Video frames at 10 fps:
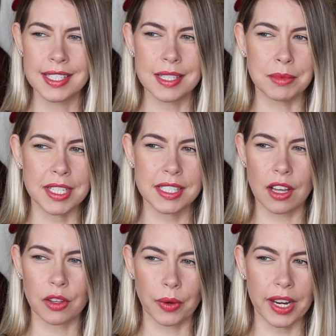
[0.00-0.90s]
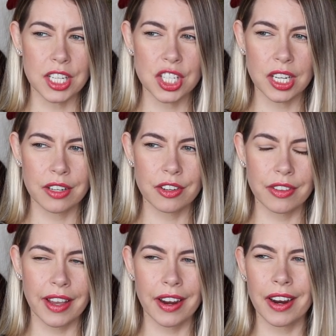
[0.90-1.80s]
some discoloration under
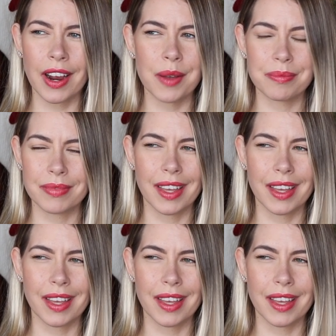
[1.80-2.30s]
there,